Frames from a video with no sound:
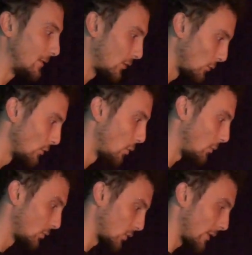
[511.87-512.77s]
through what
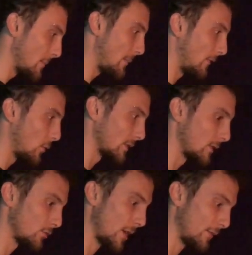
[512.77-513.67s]
we were talking about before, it's
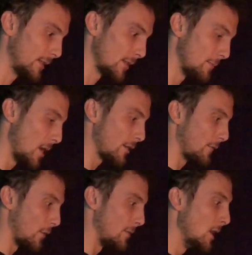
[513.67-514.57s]
going to travel into the
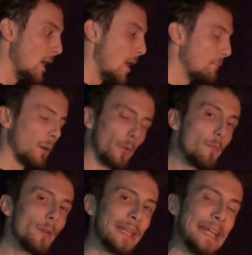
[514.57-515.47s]
microphone, but we
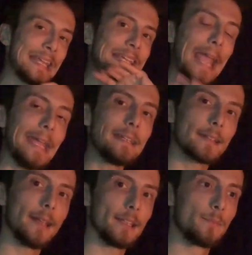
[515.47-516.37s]
want to negate
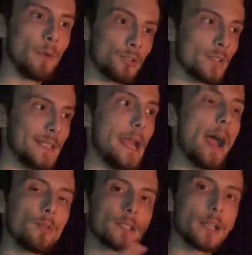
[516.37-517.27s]
as much as the
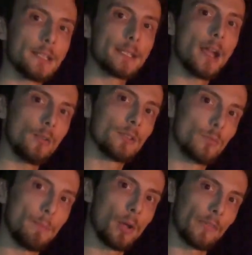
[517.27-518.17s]
outside sound as
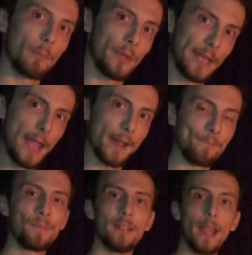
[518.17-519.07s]
we possibly
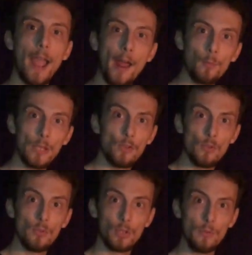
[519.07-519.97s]
can. Now, how do
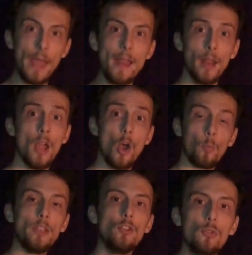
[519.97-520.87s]
we do that?
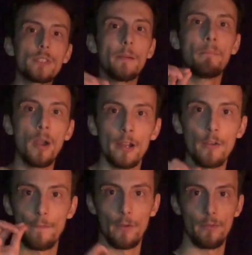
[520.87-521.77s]
We use the
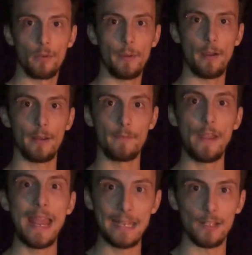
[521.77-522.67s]
microphone to our
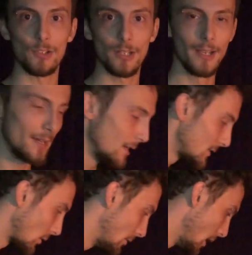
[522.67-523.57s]
advantage.
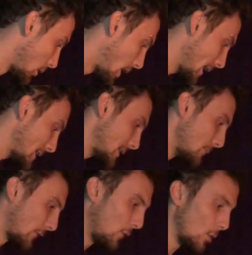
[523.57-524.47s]
So, like I
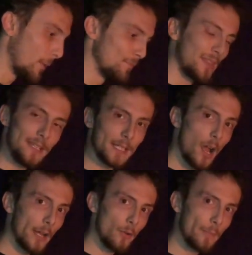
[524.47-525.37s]
said before, these
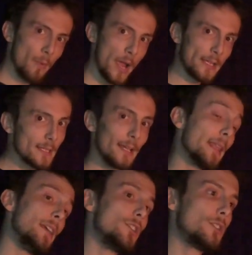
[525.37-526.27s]
cardioid mics,
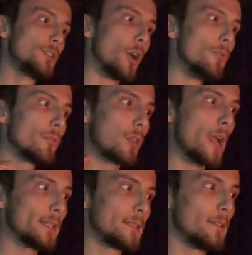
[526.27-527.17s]
they don't
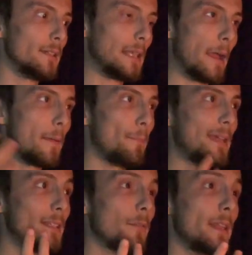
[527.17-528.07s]
like to,
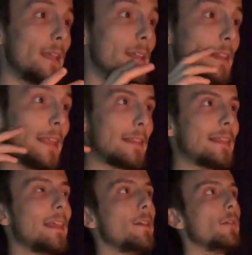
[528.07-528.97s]
basically
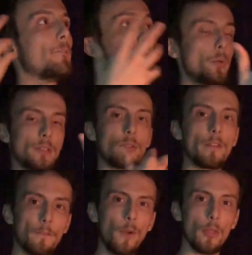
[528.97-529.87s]
they're focused on
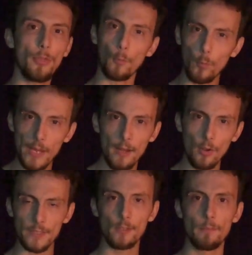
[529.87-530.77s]
the front. The rear,
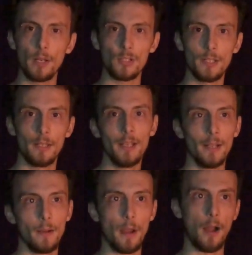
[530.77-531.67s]
not so much, and
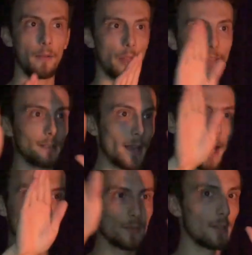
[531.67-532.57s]
like the
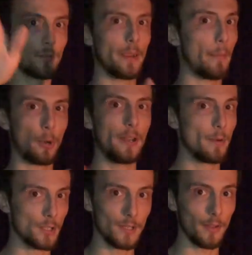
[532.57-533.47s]
diagonals to the rear, pretty
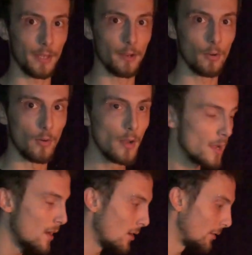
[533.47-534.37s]
much nothing at all,
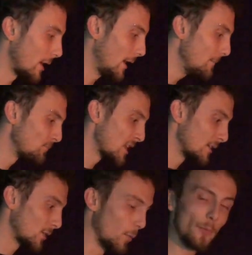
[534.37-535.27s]
okay?
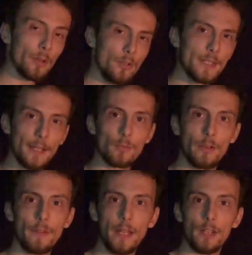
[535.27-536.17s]
So we want to use that to
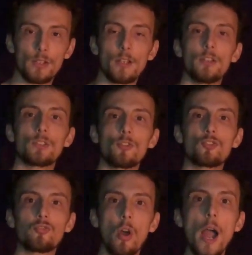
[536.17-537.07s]
advantage. So
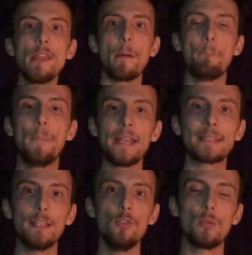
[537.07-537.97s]
try the
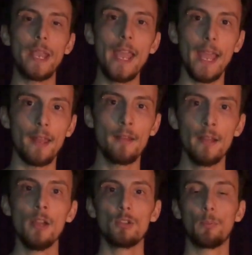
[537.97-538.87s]
best that you can
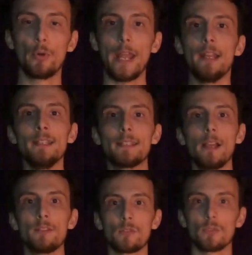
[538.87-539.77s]
to put any
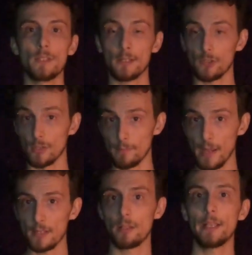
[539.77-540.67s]
sound sources such as
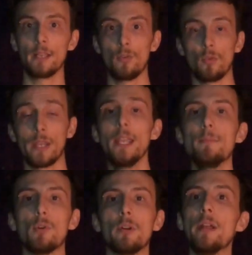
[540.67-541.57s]
mouse clicking or
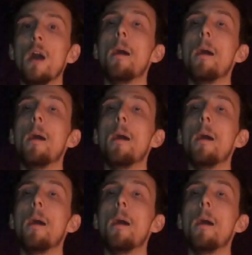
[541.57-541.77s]
keyboard